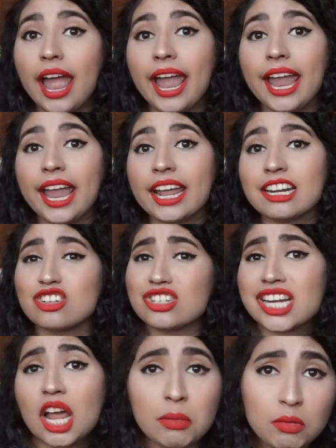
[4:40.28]
And
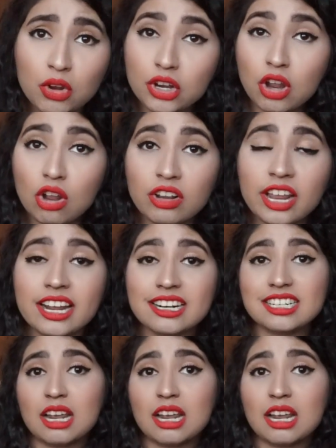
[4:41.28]
just tell me what y'all like.